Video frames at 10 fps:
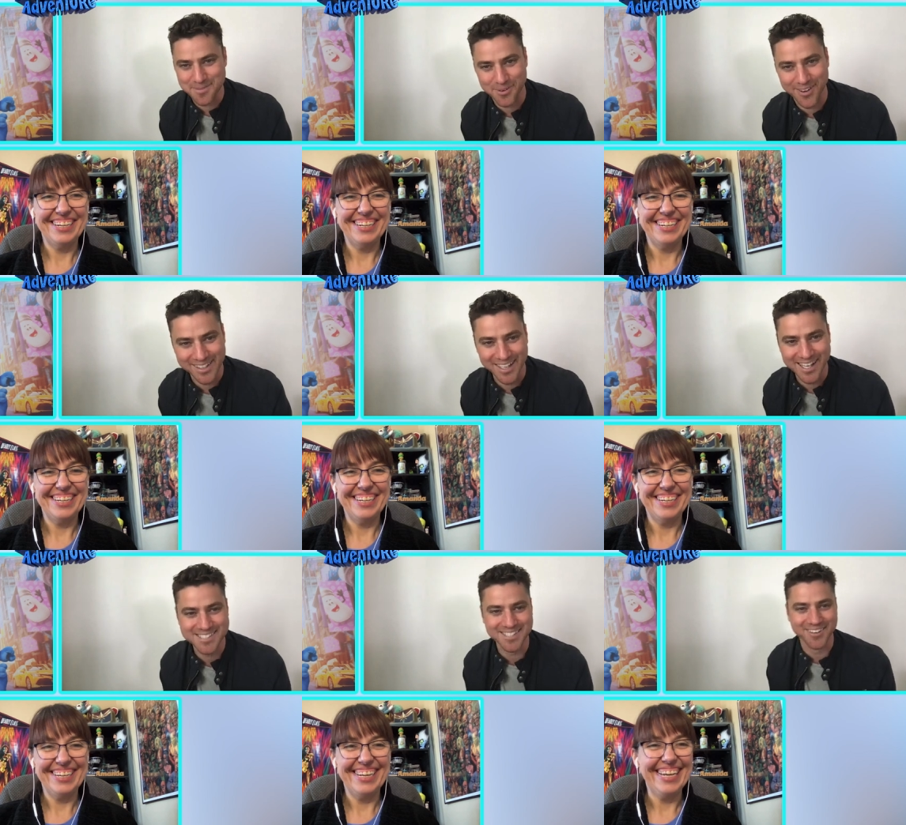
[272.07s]
Speaker 1: Day Parade
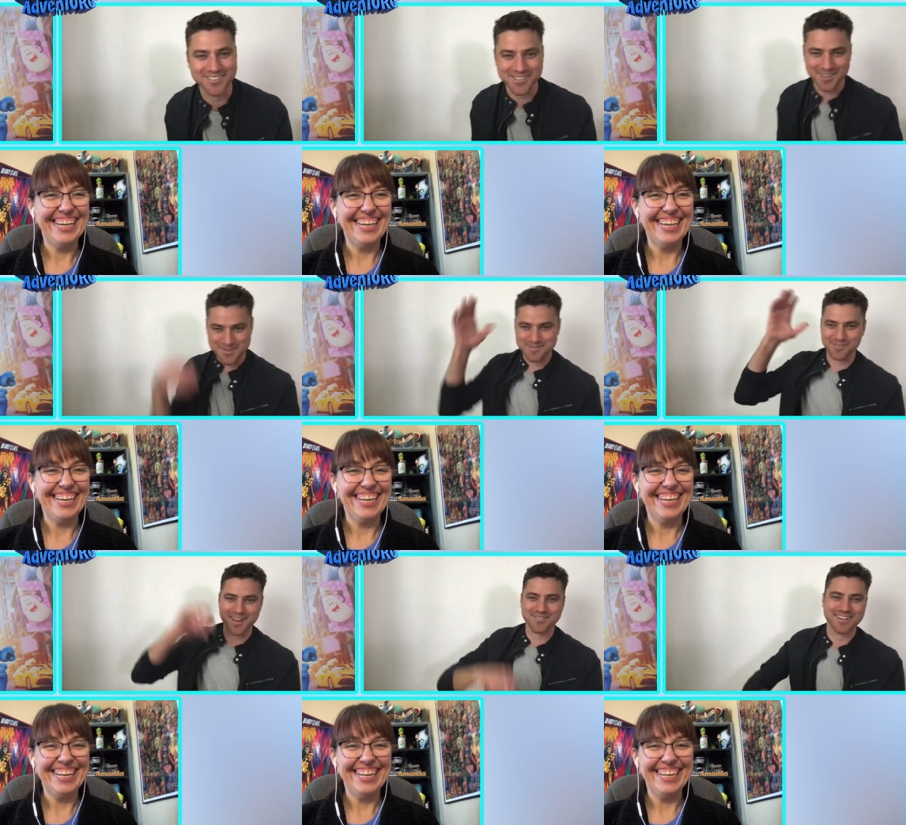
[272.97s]
last year. He's like, we'd be
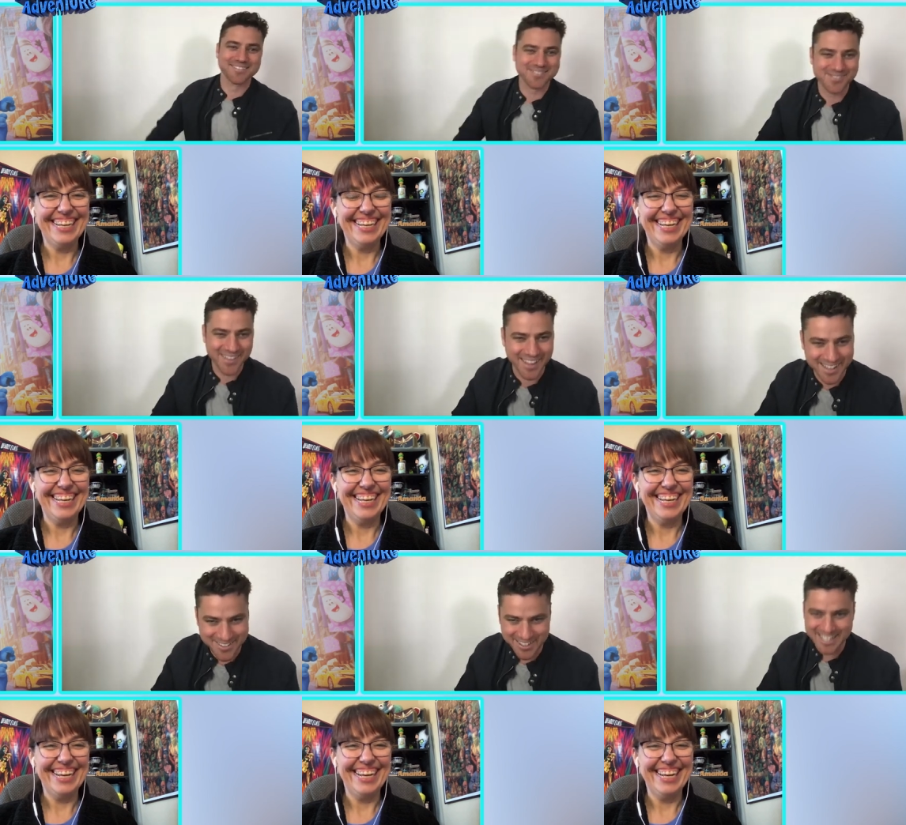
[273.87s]
waving, and he'd just be like,
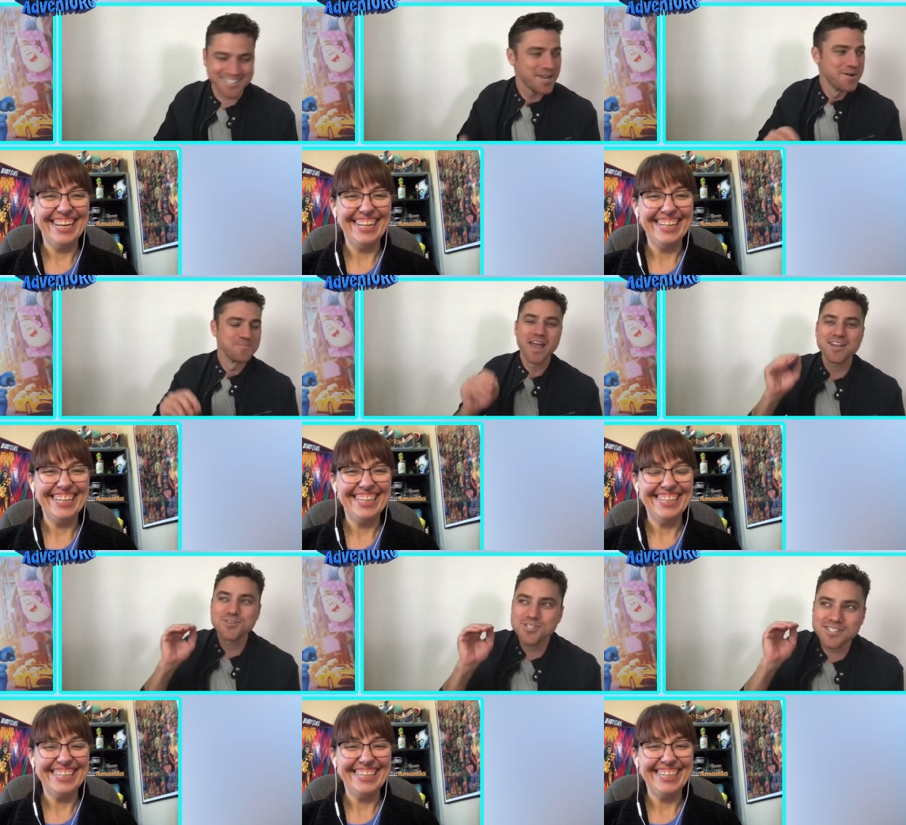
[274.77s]
"Oh my gosh!"
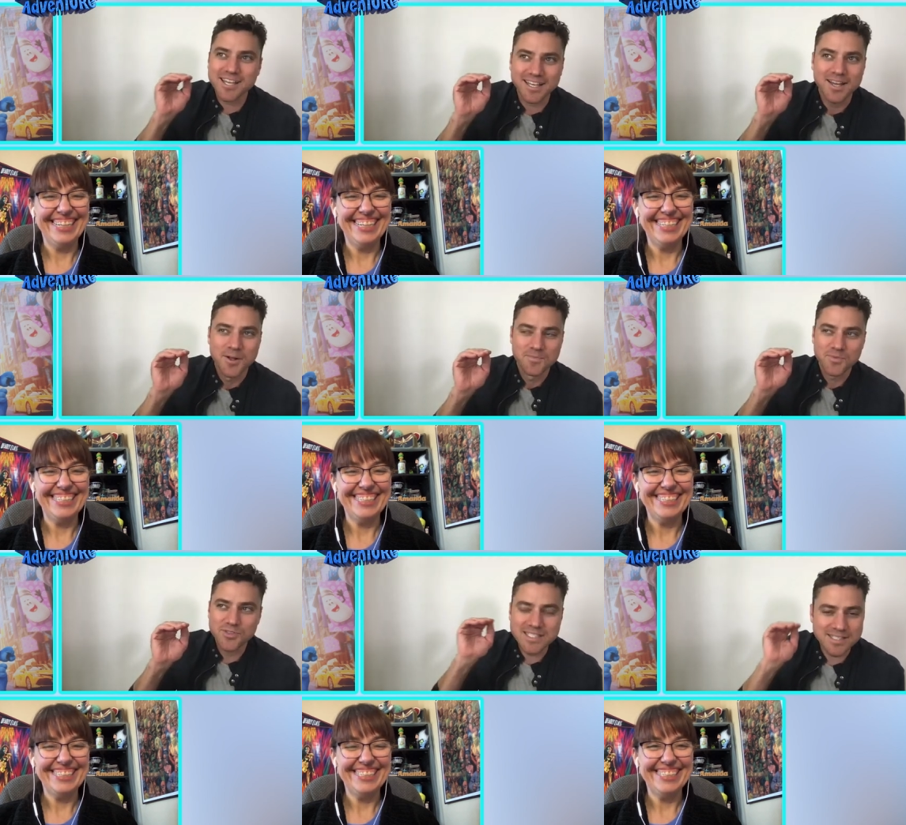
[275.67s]
And you just like
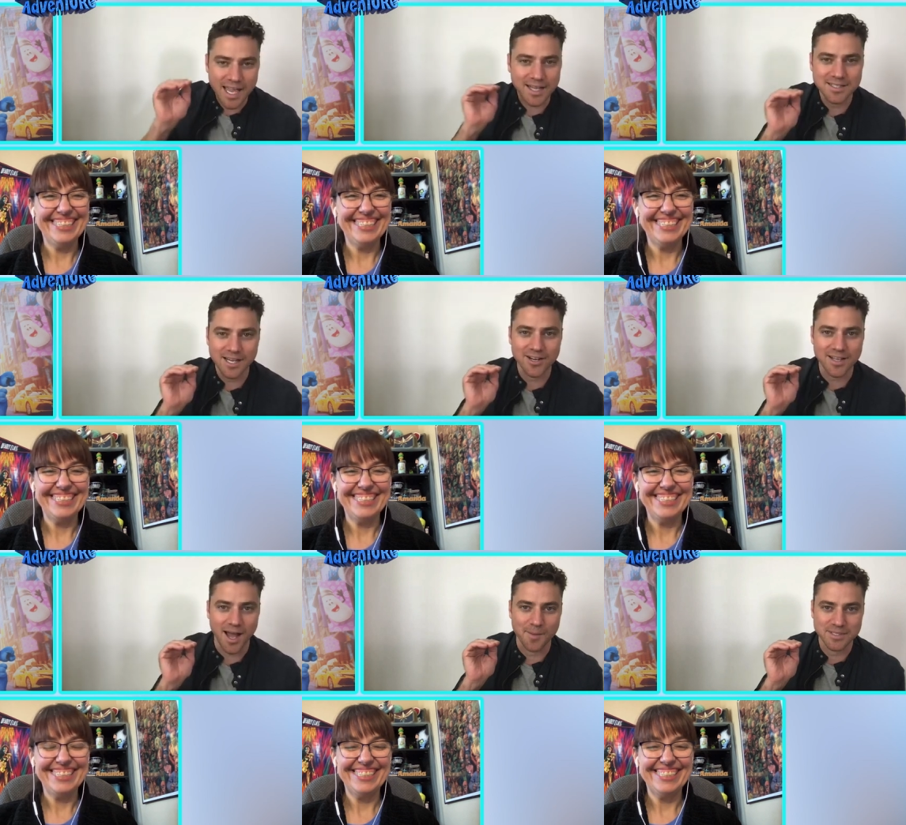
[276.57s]
this secondary
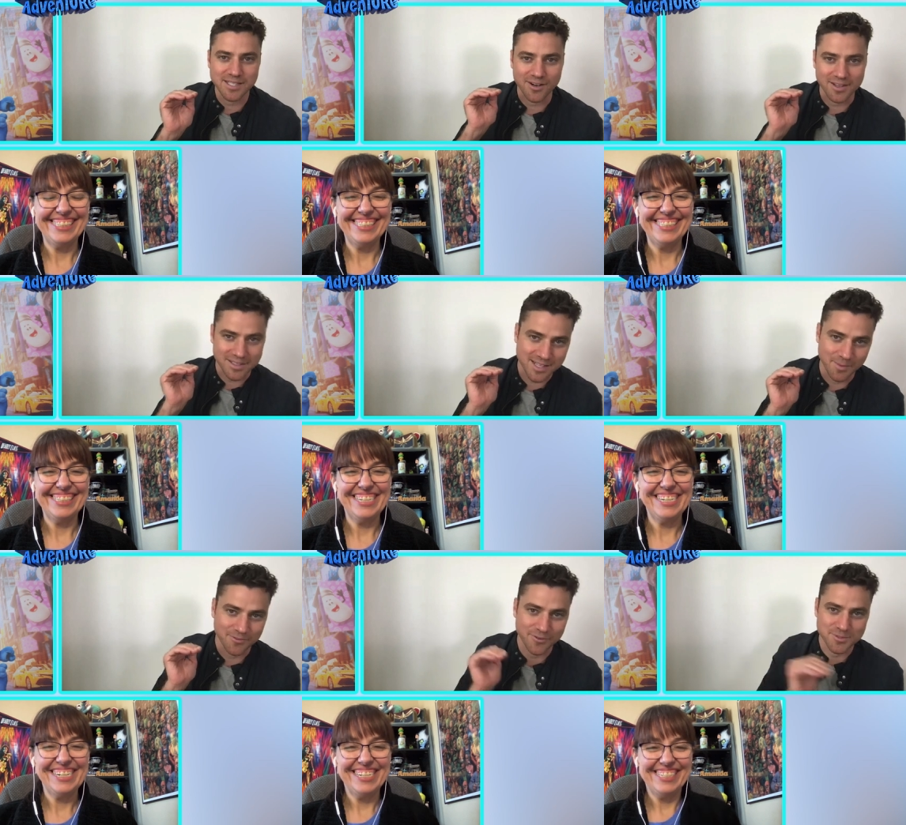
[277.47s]
commentary that's
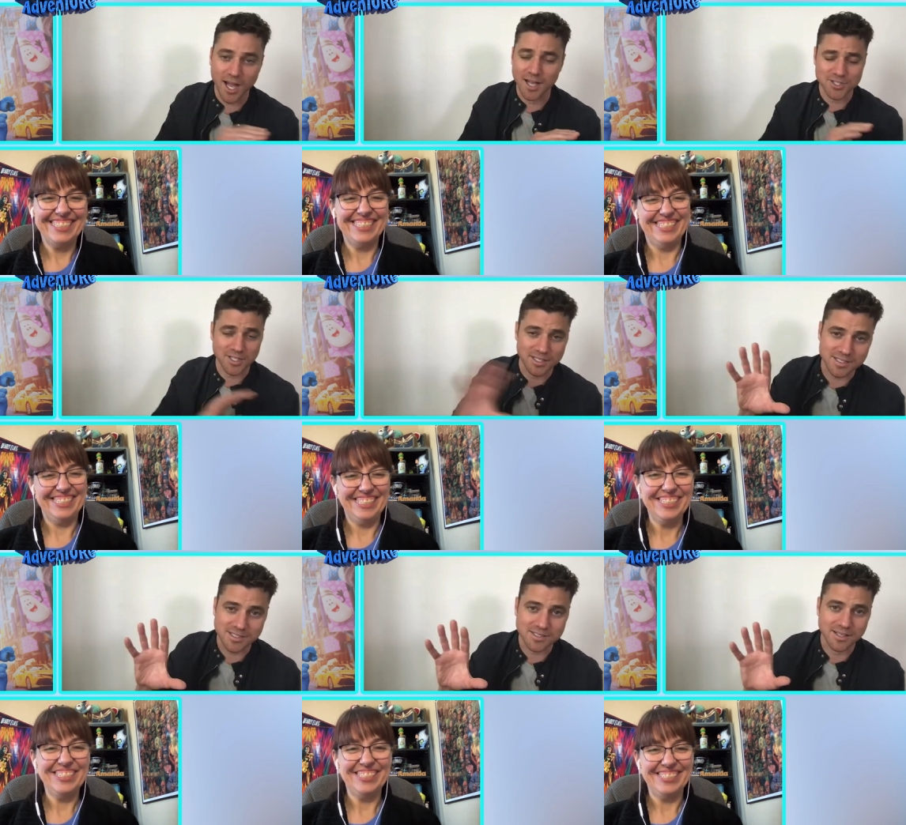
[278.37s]
coming from Josh
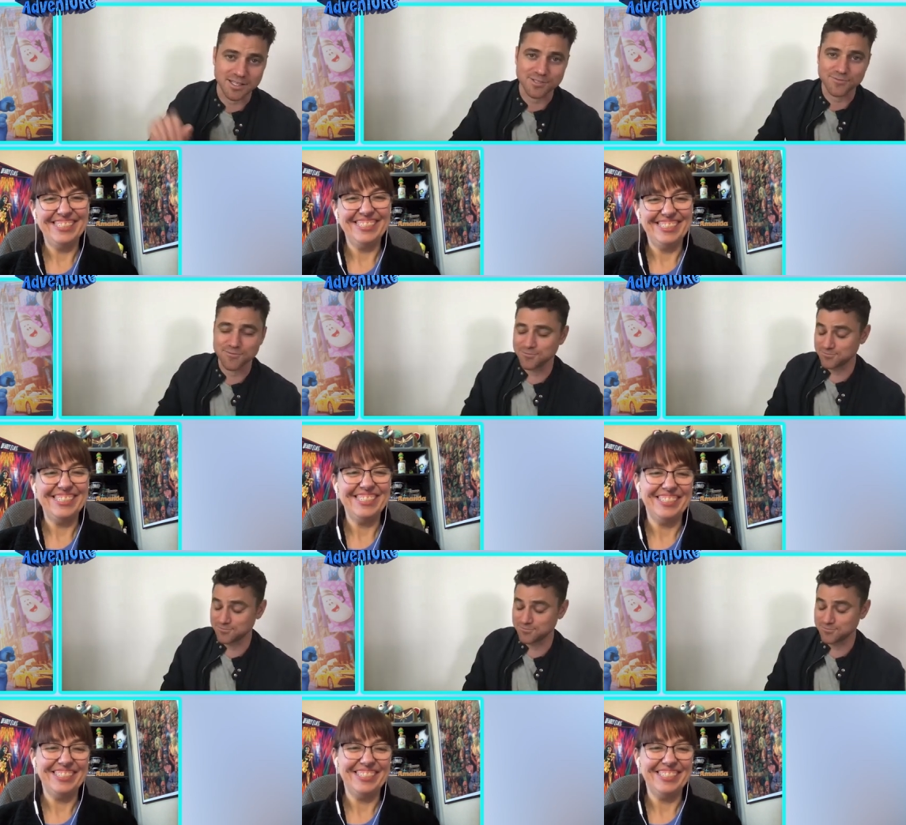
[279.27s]
is is